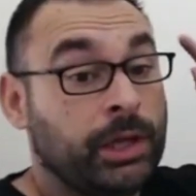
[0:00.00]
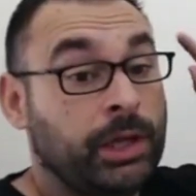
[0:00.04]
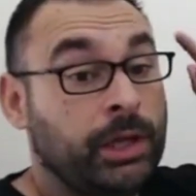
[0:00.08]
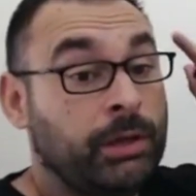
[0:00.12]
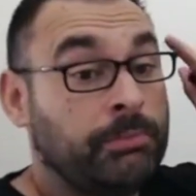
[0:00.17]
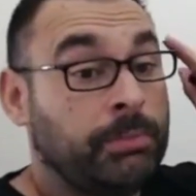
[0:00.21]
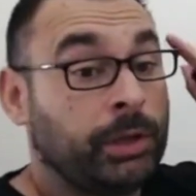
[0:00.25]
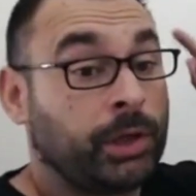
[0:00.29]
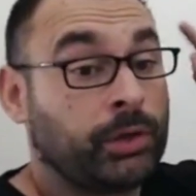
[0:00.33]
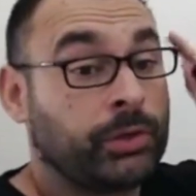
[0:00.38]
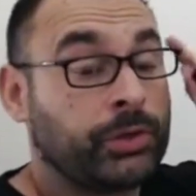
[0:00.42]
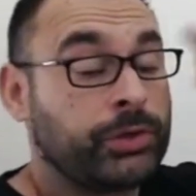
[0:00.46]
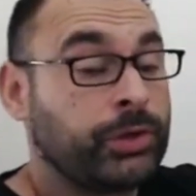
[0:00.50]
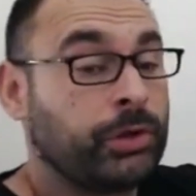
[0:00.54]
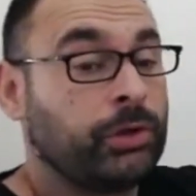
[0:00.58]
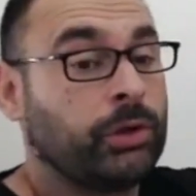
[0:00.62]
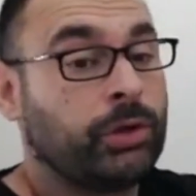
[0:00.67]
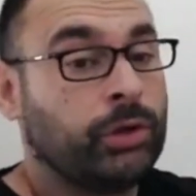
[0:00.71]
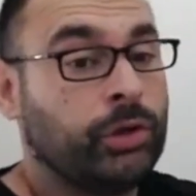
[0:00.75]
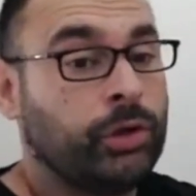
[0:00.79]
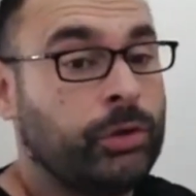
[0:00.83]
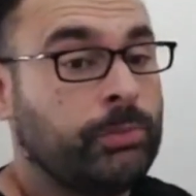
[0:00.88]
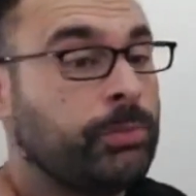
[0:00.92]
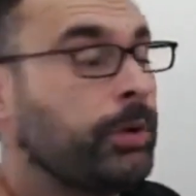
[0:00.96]
because you're
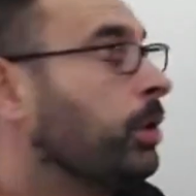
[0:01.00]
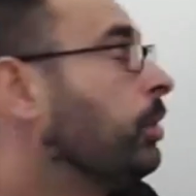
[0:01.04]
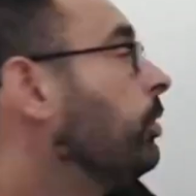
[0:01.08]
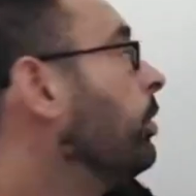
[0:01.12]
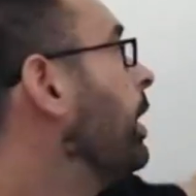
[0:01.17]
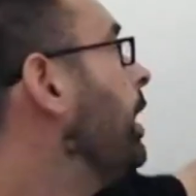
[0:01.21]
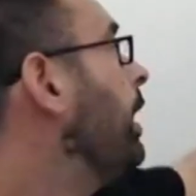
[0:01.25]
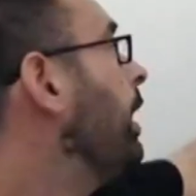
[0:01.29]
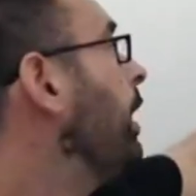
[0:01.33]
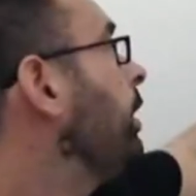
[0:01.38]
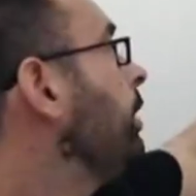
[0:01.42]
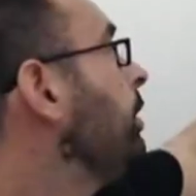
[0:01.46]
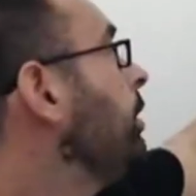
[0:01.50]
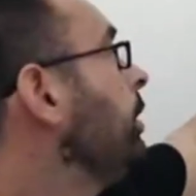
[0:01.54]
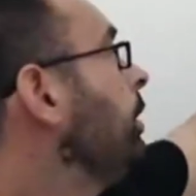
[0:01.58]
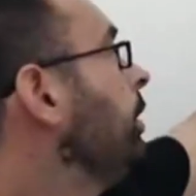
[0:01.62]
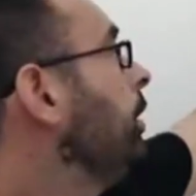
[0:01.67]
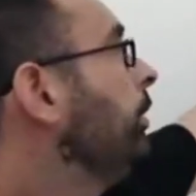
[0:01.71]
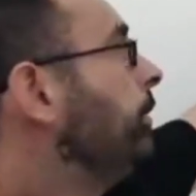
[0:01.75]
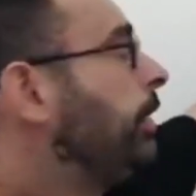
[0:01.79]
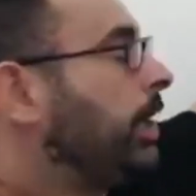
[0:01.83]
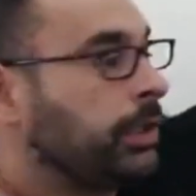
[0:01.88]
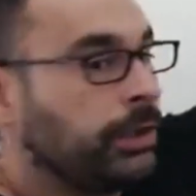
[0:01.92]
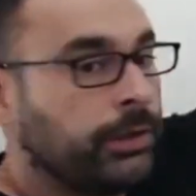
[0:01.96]
uber aware
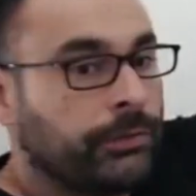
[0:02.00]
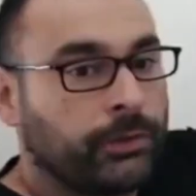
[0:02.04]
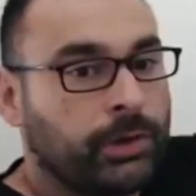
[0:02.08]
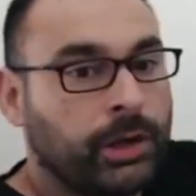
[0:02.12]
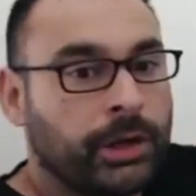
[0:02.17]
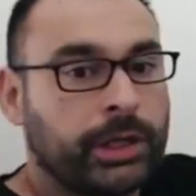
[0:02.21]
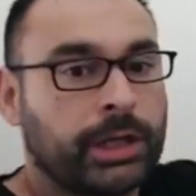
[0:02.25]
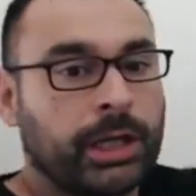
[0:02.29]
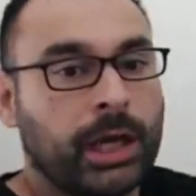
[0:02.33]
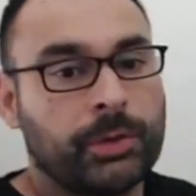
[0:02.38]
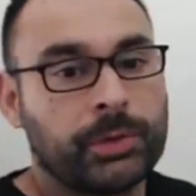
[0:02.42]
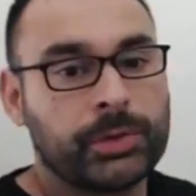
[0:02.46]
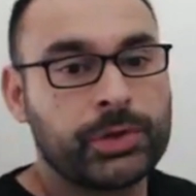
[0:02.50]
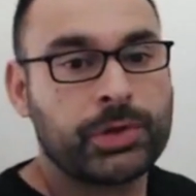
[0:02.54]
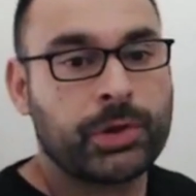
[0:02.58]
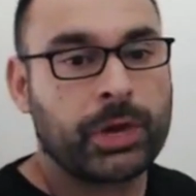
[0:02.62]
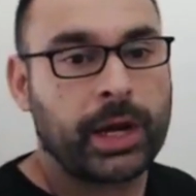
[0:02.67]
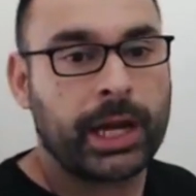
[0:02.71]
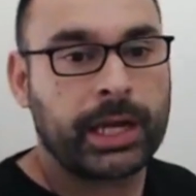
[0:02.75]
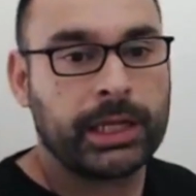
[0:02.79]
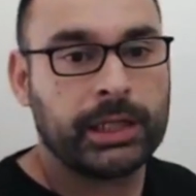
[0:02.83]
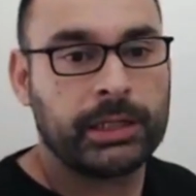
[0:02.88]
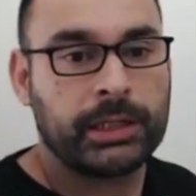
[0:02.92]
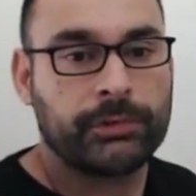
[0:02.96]
that you've got to go and
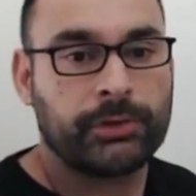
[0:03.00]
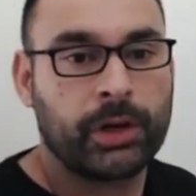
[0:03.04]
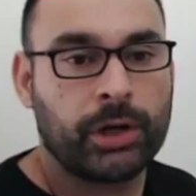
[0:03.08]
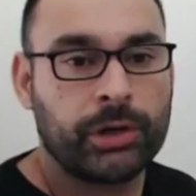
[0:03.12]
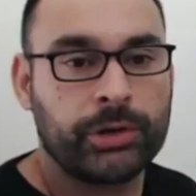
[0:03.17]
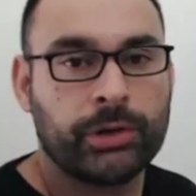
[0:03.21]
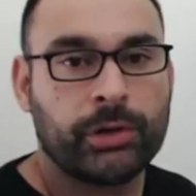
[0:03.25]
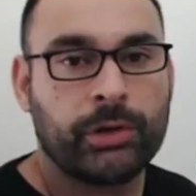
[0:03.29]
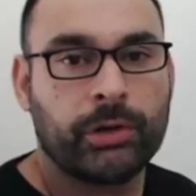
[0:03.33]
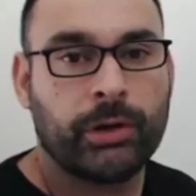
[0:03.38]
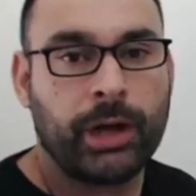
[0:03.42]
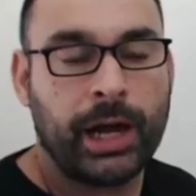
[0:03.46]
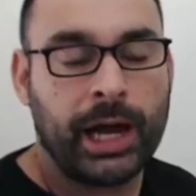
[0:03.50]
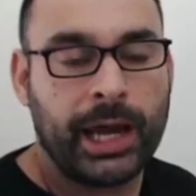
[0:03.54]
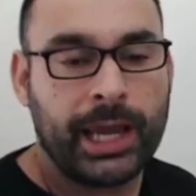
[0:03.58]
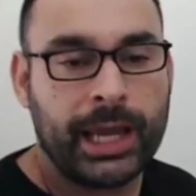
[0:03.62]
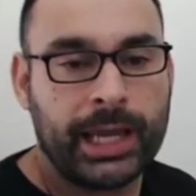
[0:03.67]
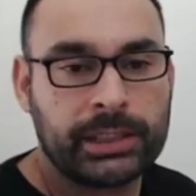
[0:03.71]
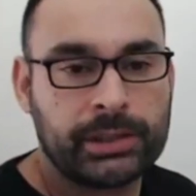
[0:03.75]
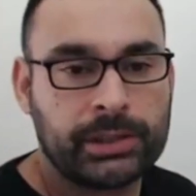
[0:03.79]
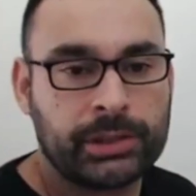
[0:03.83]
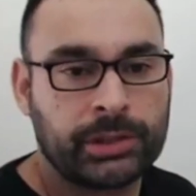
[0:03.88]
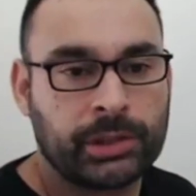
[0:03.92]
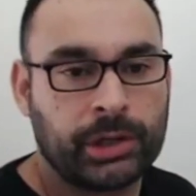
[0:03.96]
train and you've got your
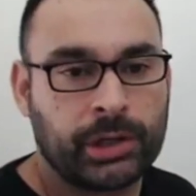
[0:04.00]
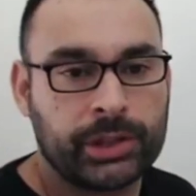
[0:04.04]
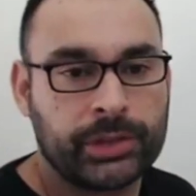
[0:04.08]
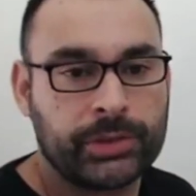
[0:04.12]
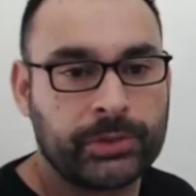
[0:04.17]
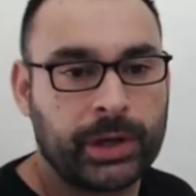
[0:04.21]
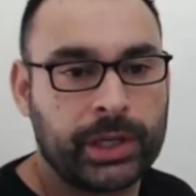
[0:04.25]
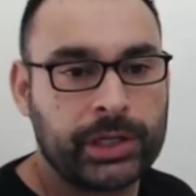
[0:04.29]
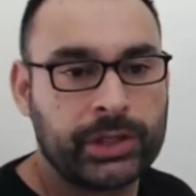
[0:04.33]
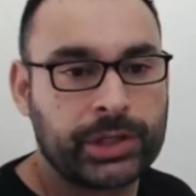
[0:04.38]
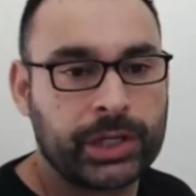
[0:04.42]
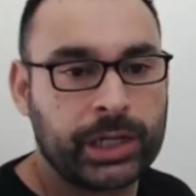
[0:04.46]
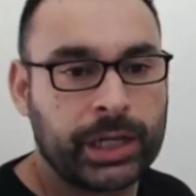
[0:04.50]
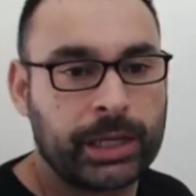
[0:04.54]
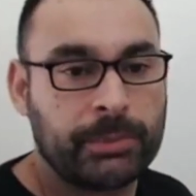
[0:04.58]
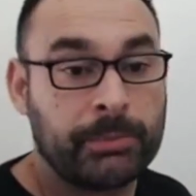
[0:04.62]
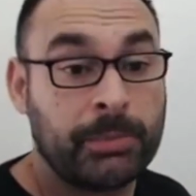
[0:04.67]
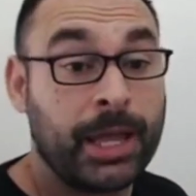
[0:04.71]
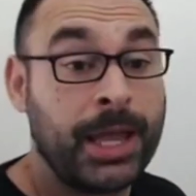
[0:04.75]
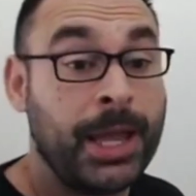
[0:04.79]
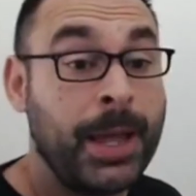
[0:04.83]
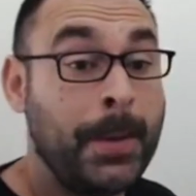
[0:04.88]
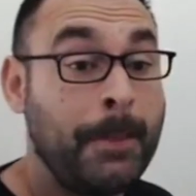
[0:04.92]
exercise regime,